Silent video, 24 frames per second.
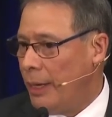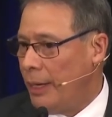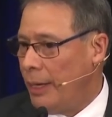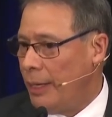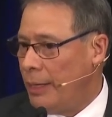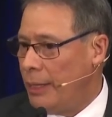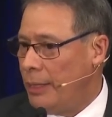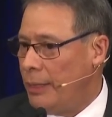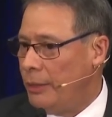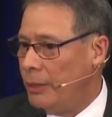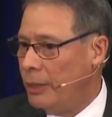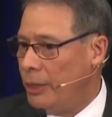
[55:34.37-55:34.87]

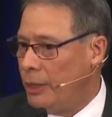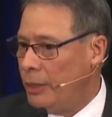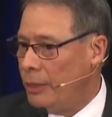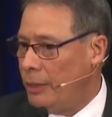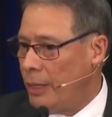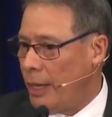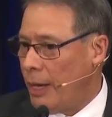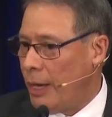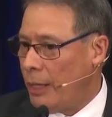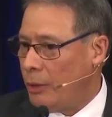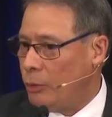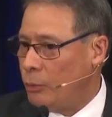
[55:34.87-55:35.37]
and in
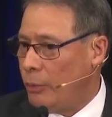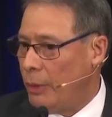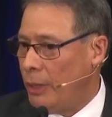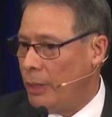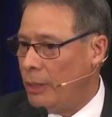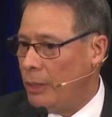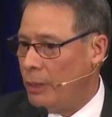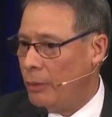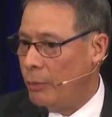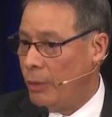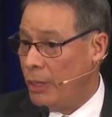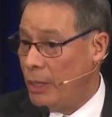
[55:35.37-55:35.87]
that
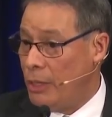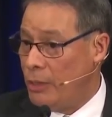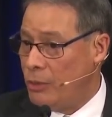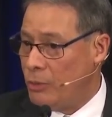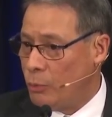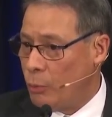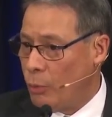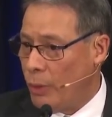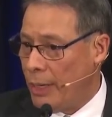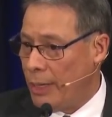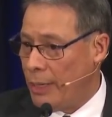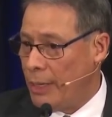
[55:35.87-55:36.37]
one, when
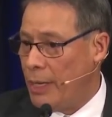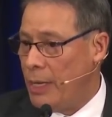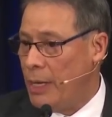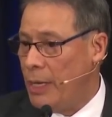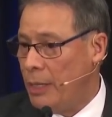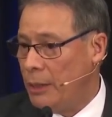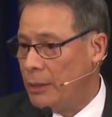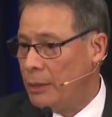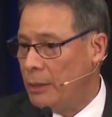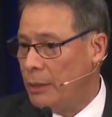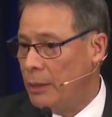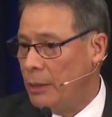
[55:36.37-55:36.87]
it's one
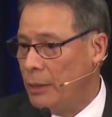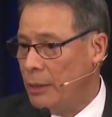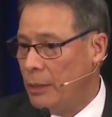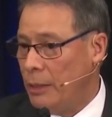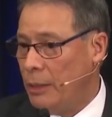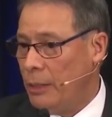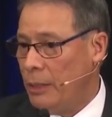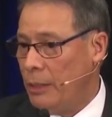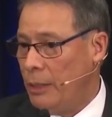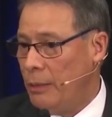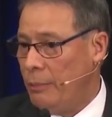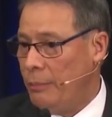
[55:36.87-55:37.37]
hit,
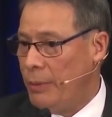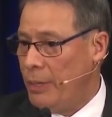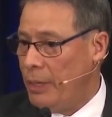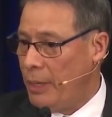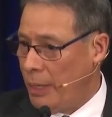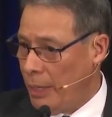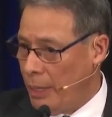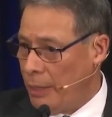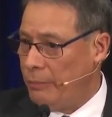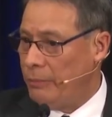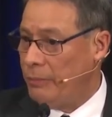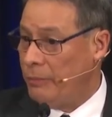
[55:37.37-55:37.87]
it
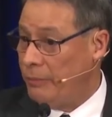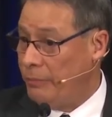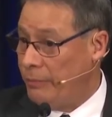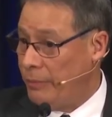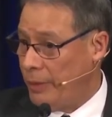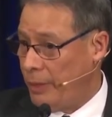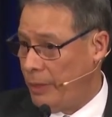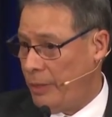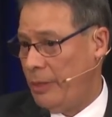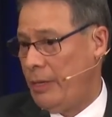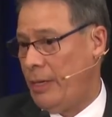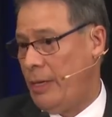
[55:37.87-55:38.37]
behaves
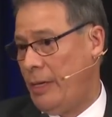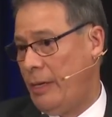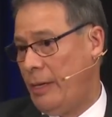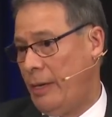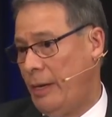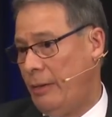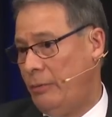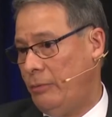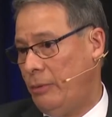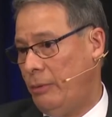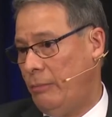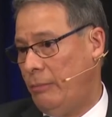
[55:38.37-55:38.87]
very
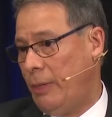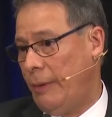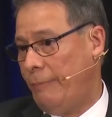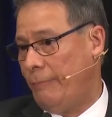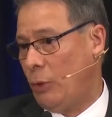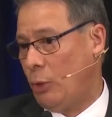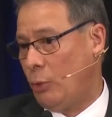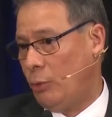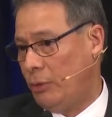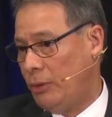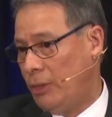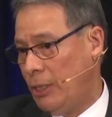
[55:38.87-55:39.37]
aggressively
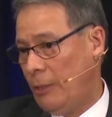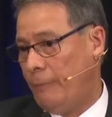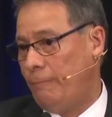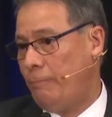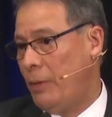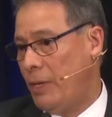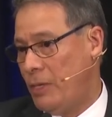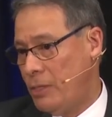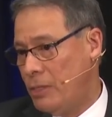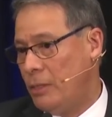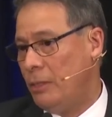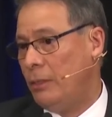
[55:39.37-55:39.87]
because
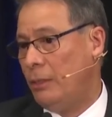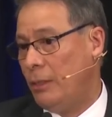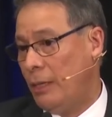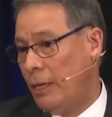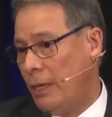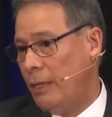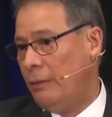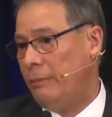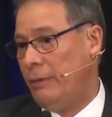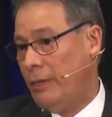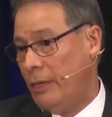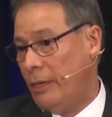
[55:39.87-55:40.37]
that patient
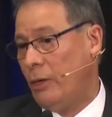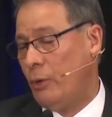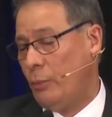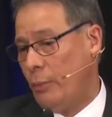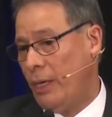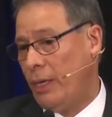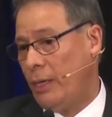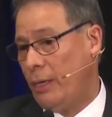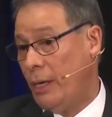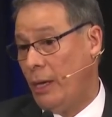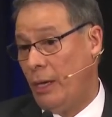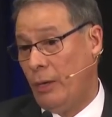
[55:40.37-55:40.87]
died very
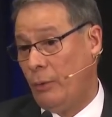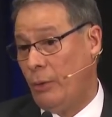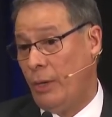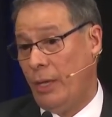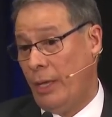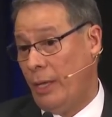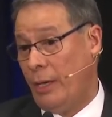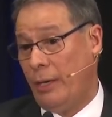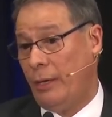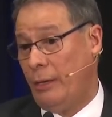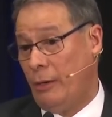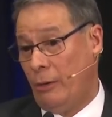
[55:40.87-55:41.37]
quickly and
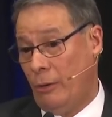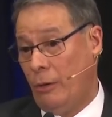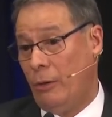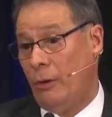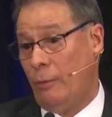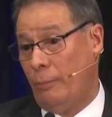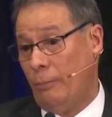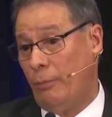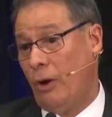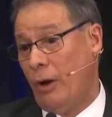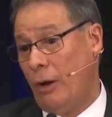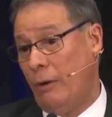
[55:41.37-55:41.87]
created a
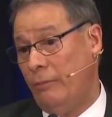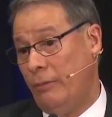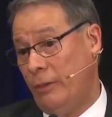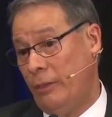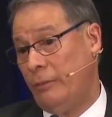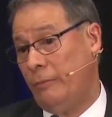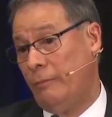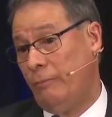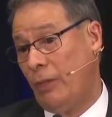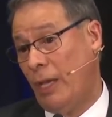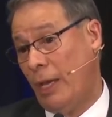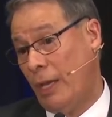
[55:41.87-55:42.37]
lot of
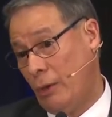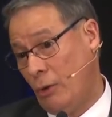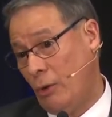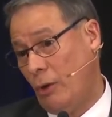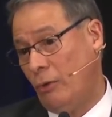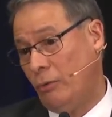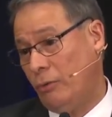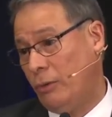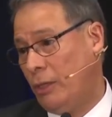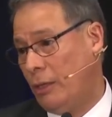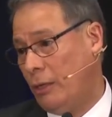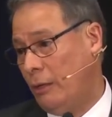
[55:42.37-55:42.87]
problems
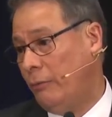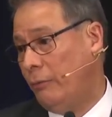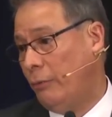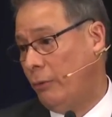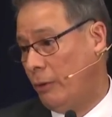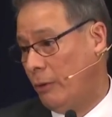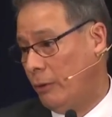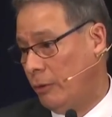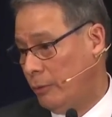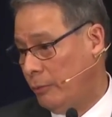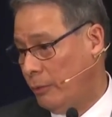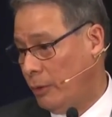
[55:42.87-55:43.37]
diagnostically
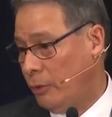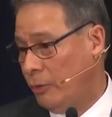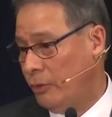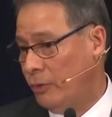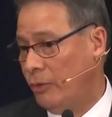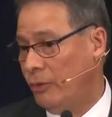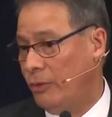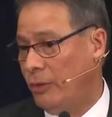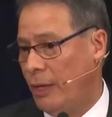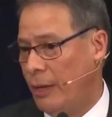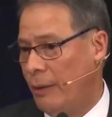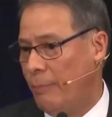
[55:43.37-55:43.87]
for us because
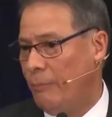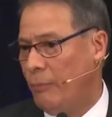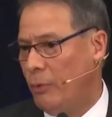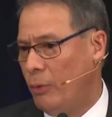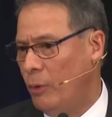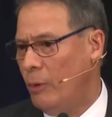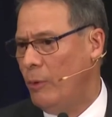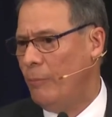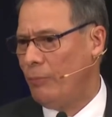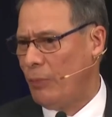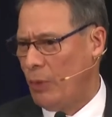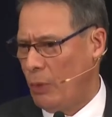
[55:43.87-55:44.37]
the
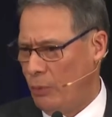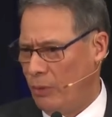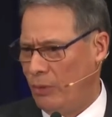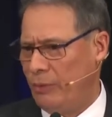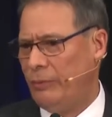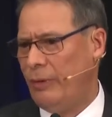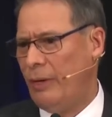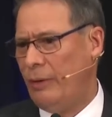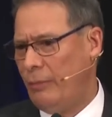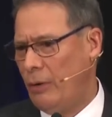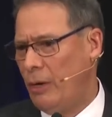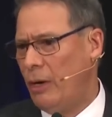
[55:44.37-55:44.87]
sample was
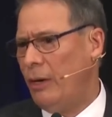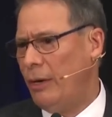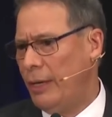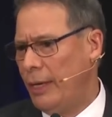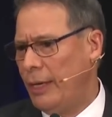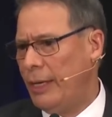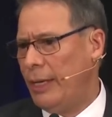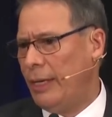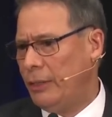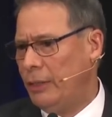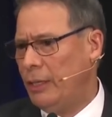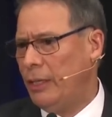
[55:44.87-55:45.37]

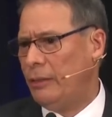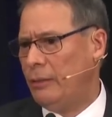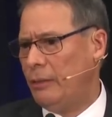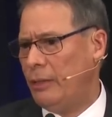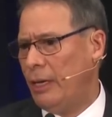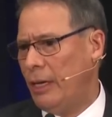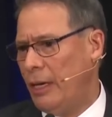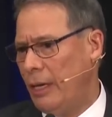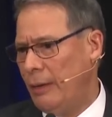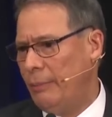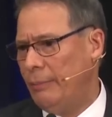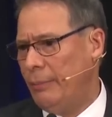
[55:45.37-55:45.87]
fibrotic at that
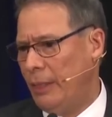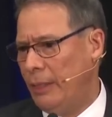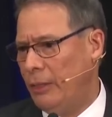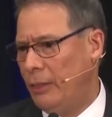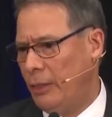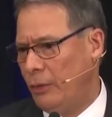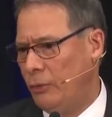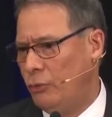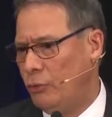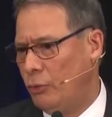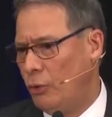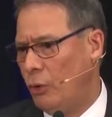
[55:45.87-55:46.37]
time and,
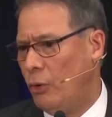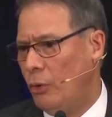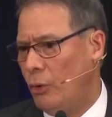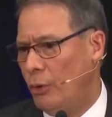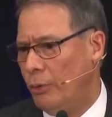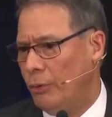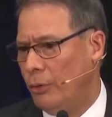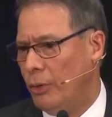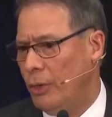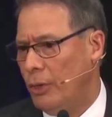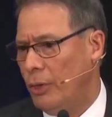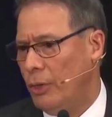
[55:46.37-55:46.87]
and so
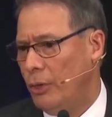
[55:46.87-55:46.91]
on.